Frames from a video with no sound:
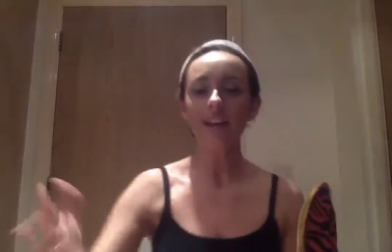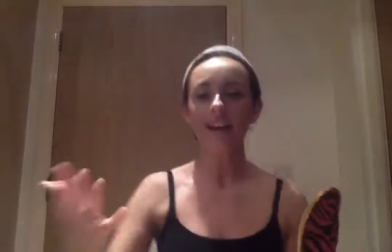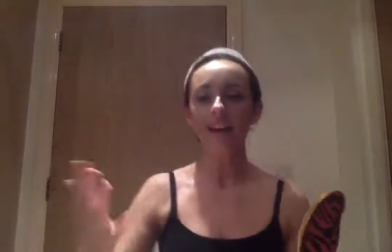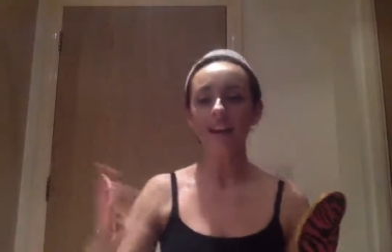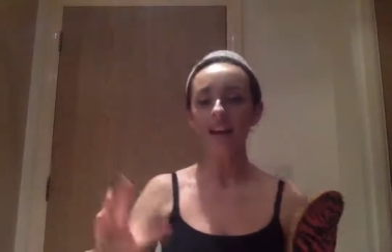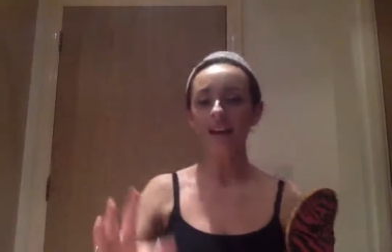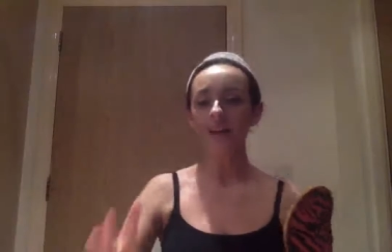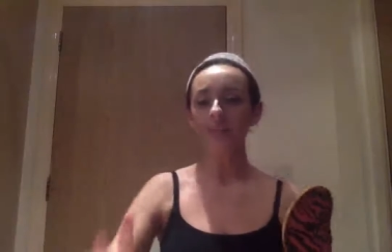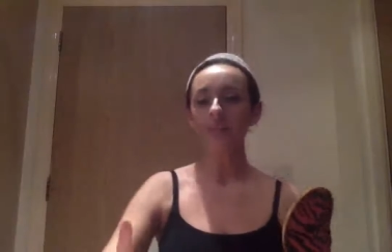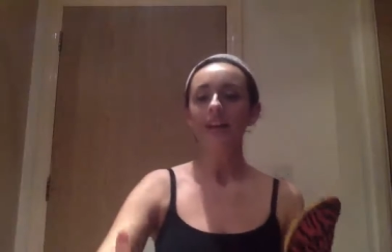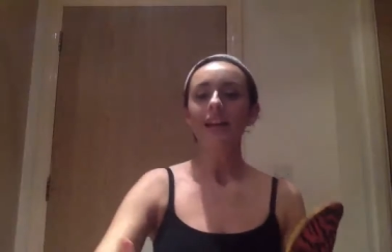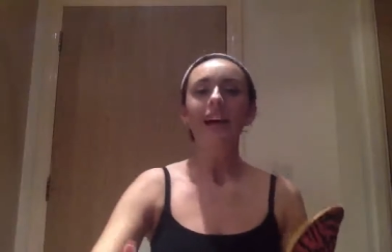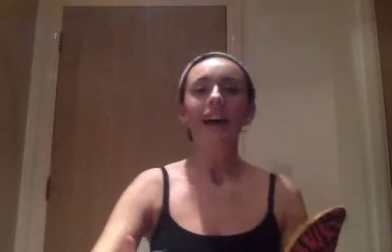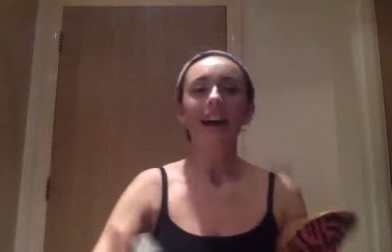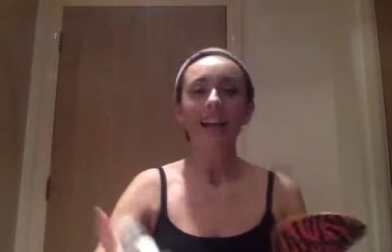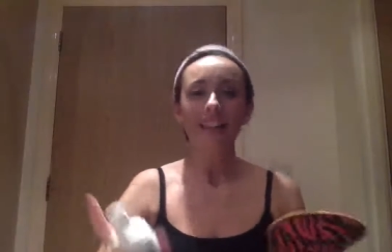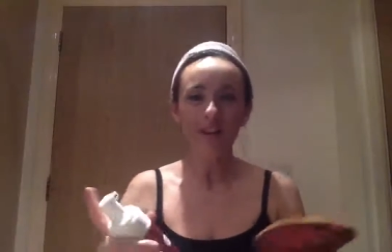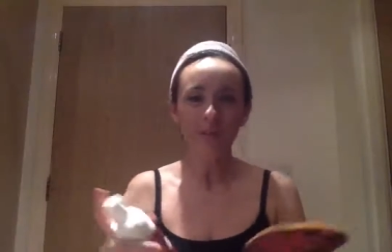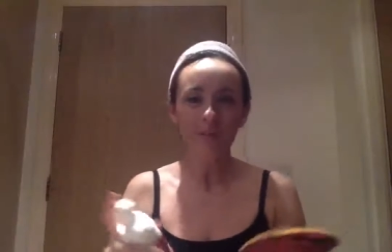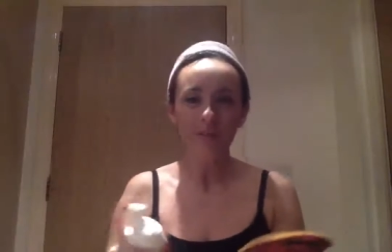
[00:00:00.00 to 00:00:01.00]
And
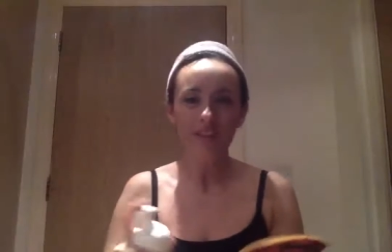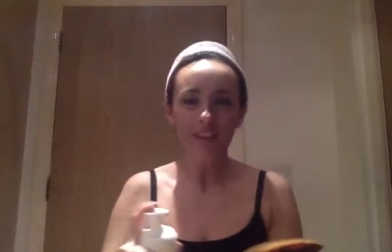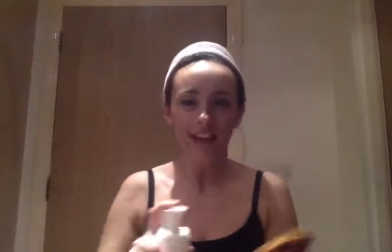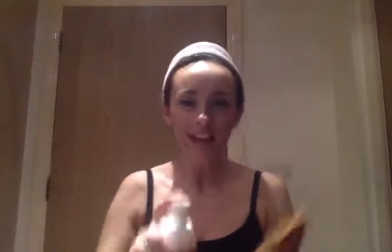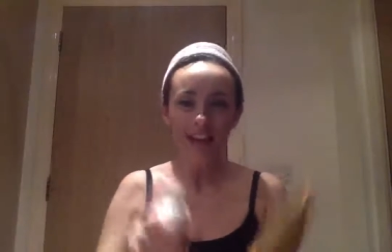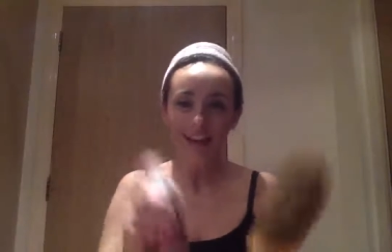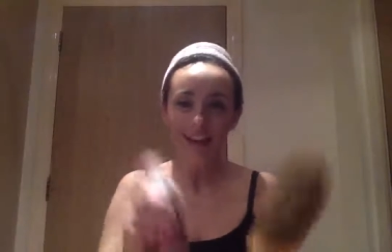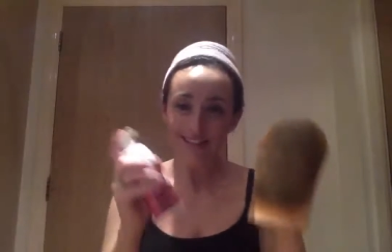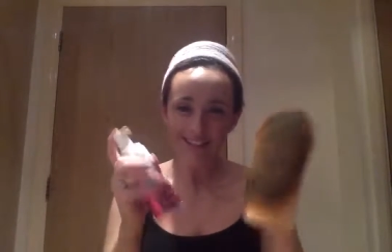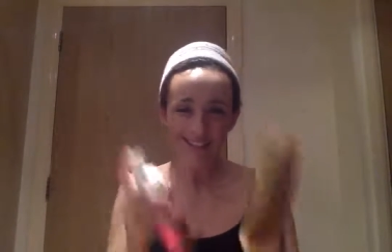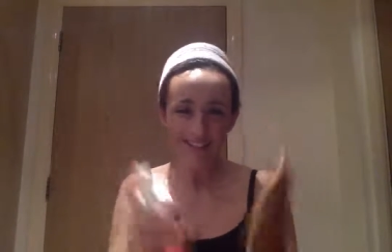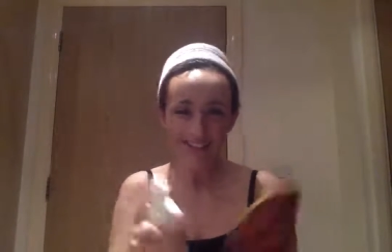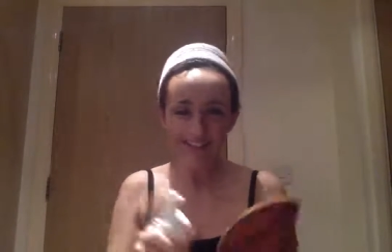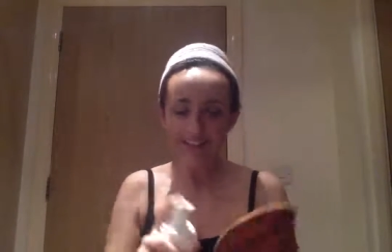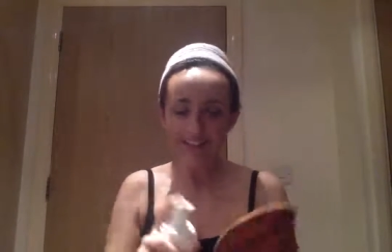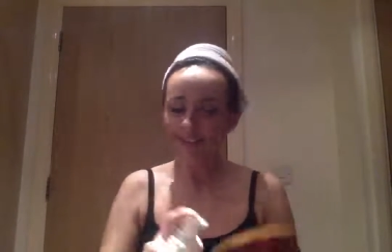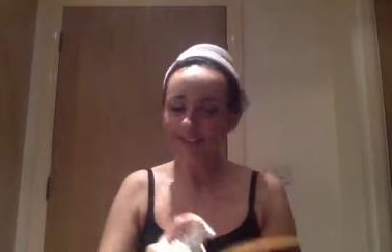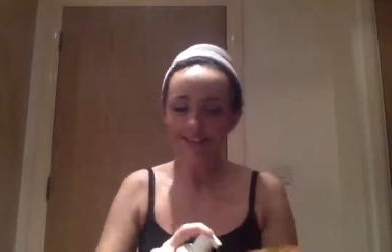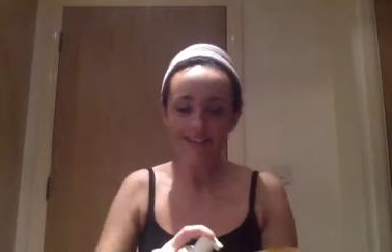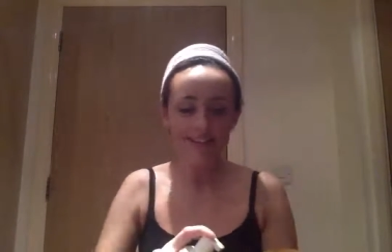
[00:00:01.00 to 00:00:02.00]
then with the hand,
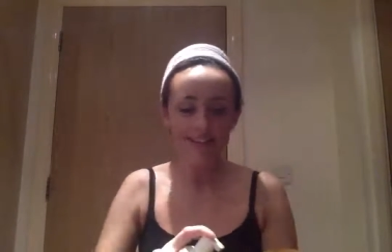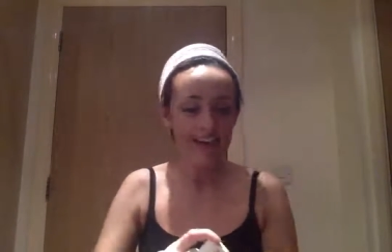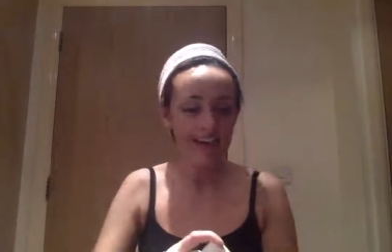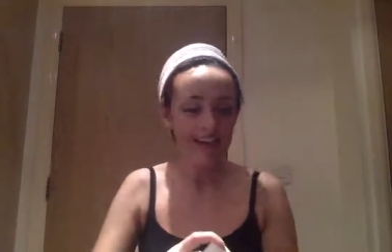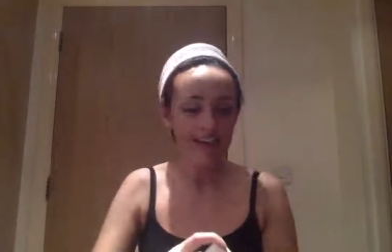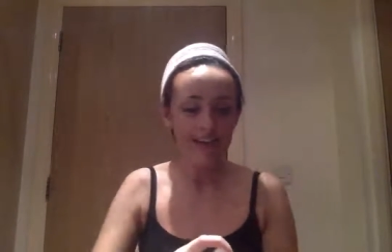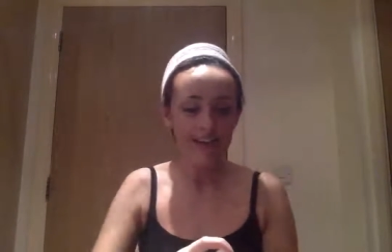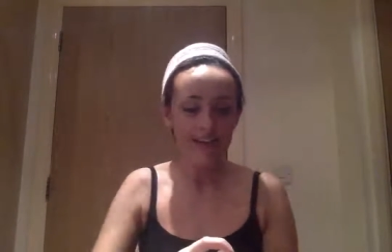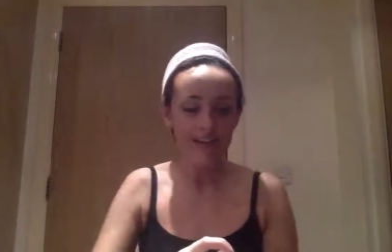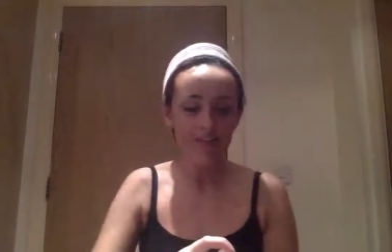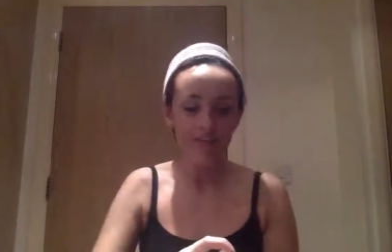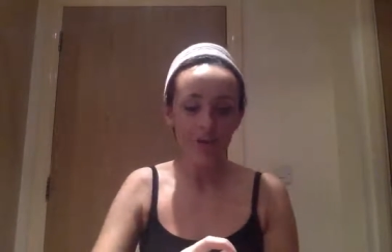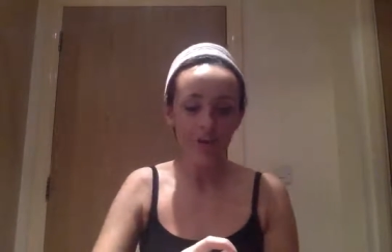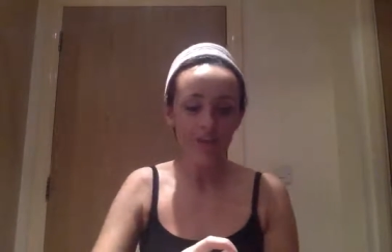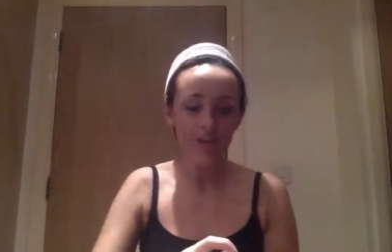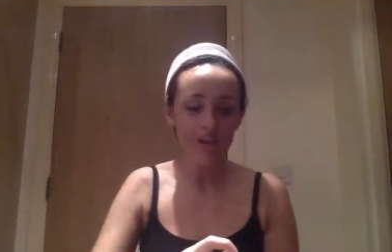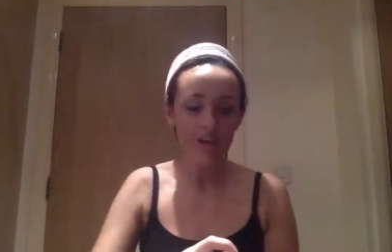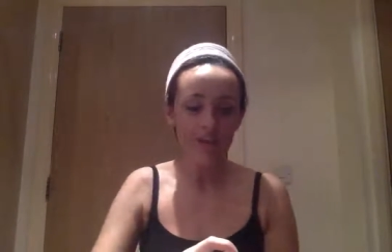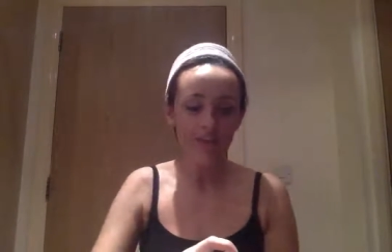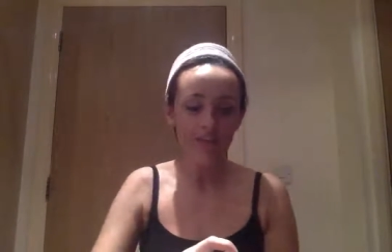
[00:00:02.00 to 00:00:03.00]
again, the tiniest
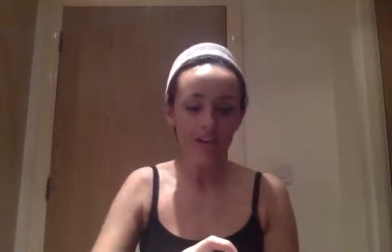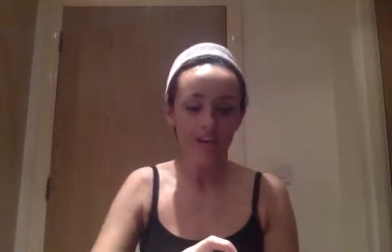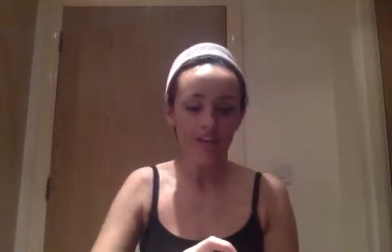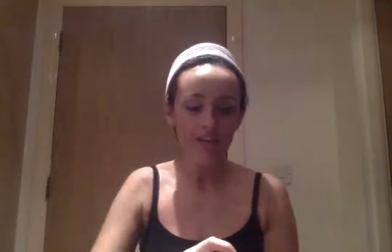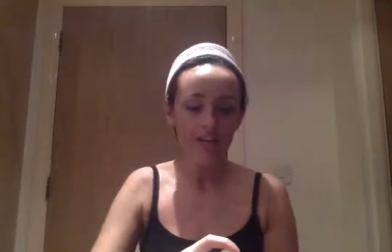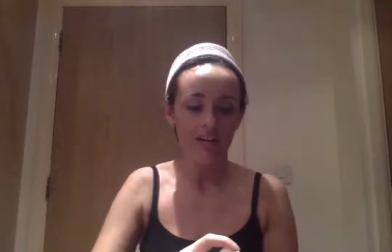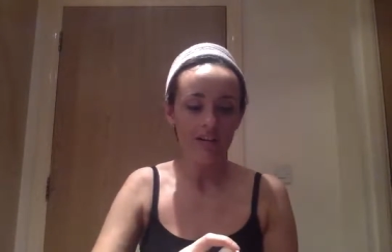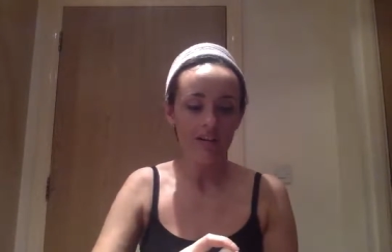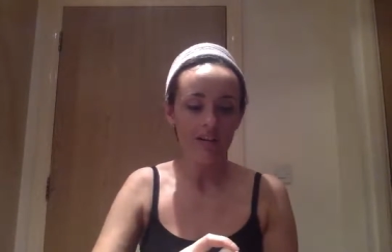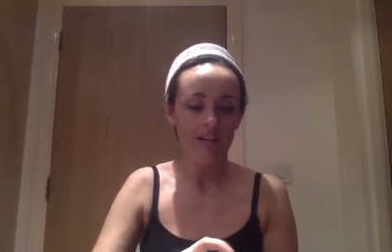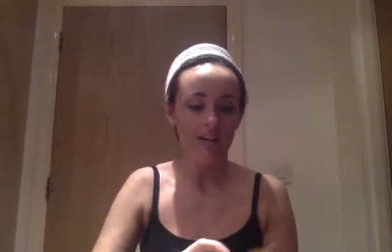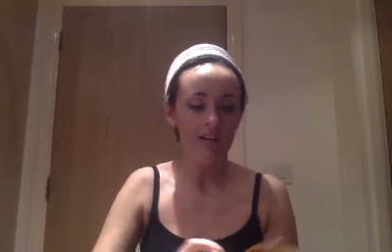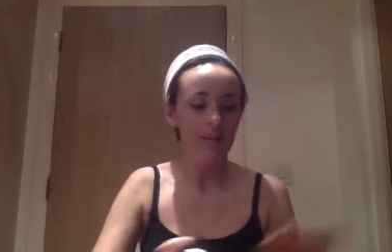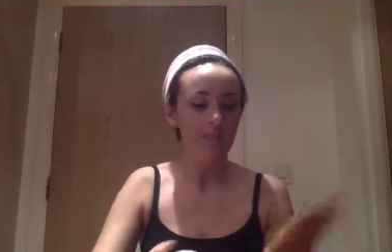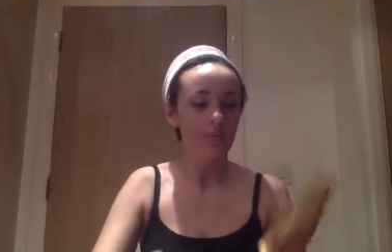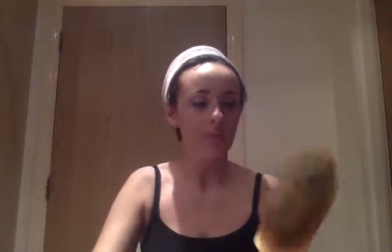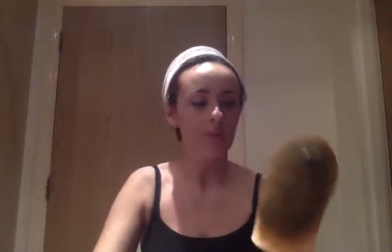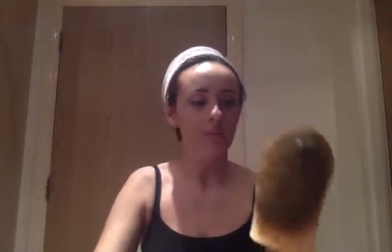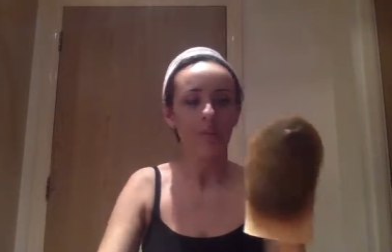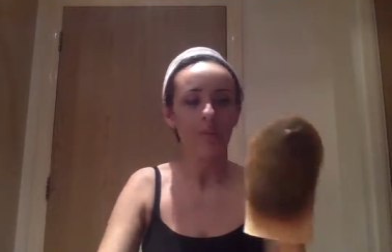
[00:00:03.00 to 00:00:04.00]
blob ever,
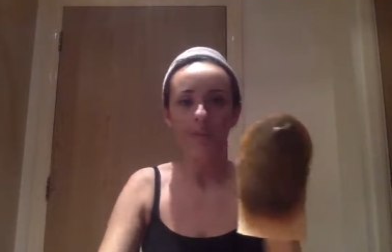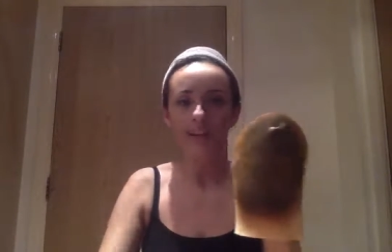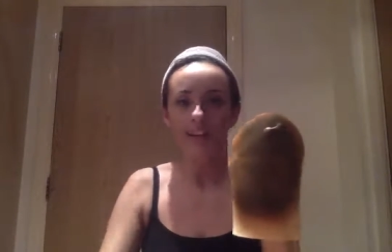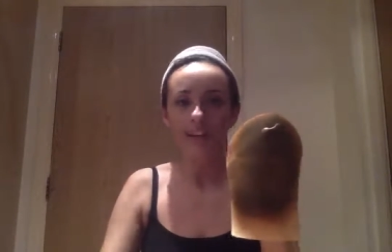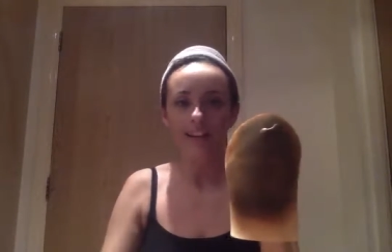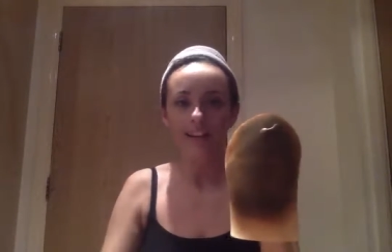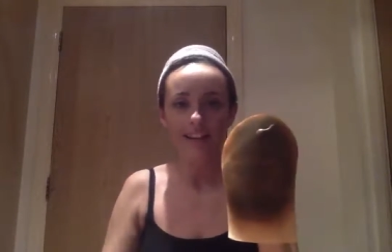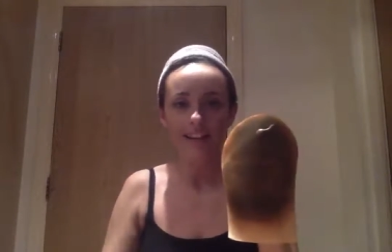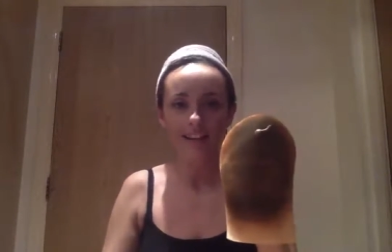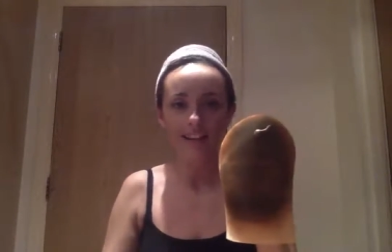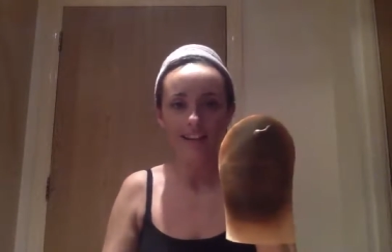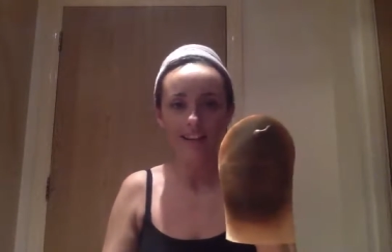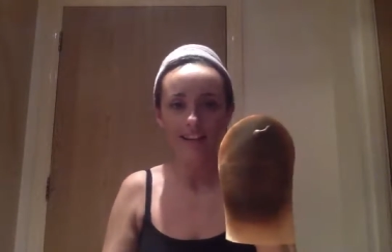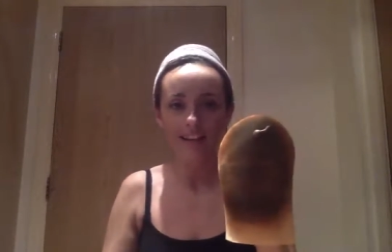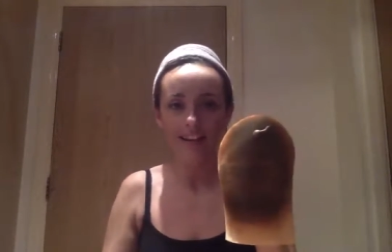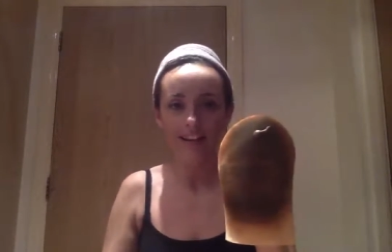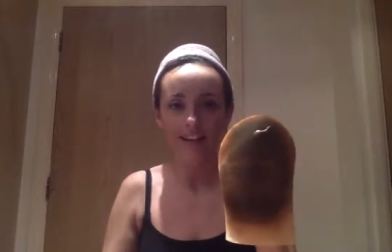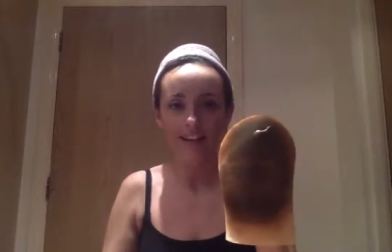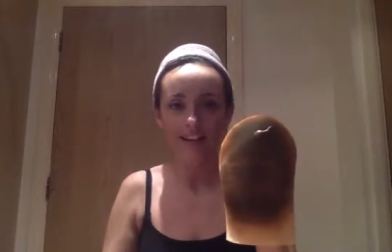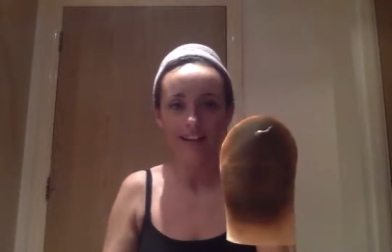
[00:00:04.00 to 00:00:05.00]
probably like
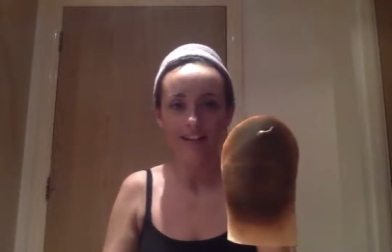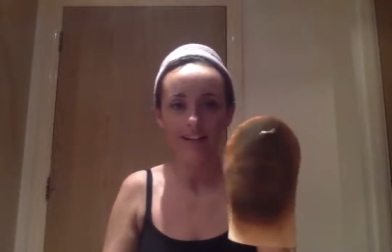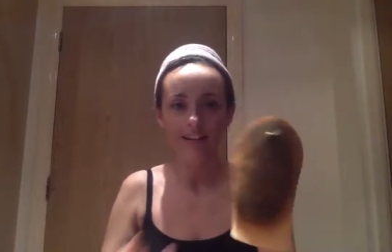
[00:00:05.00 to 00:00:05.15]
that.